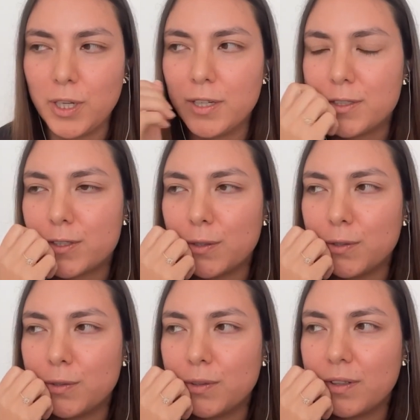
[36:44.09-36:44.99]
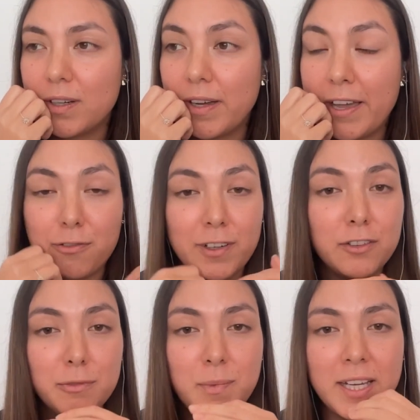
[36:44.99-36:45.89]
So a friend
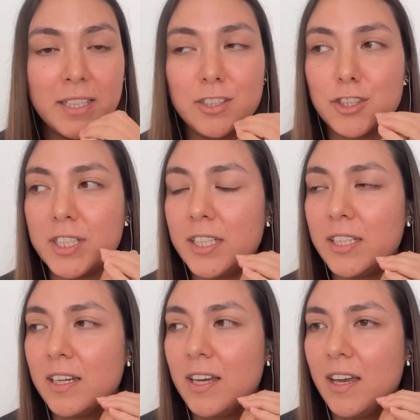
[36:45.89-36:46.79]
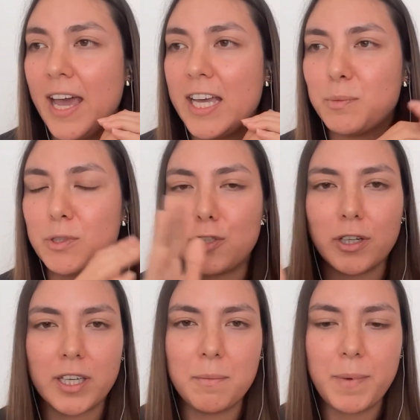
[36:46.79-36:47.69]
of mine, she has been
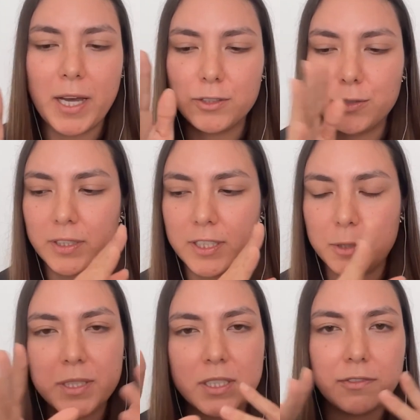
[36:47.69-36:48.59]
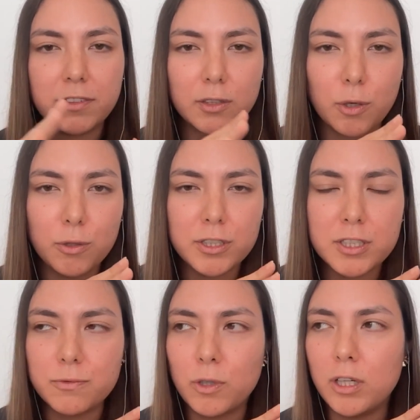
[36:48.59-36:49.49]
talking about doing this specific course
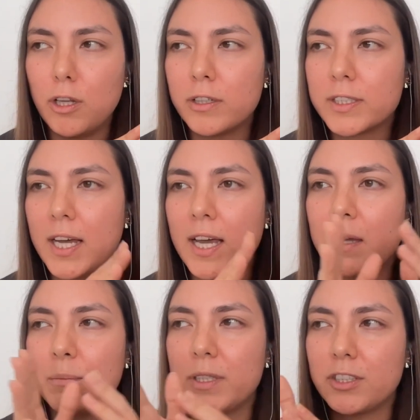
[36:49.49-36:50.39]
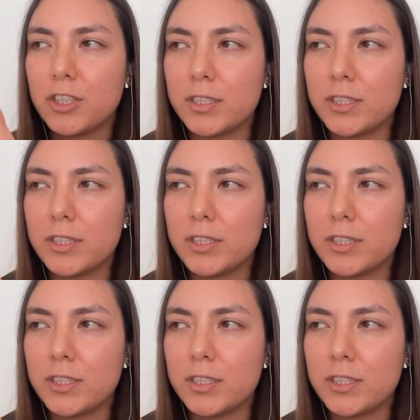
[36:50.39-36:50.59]
for a long time, but she didn't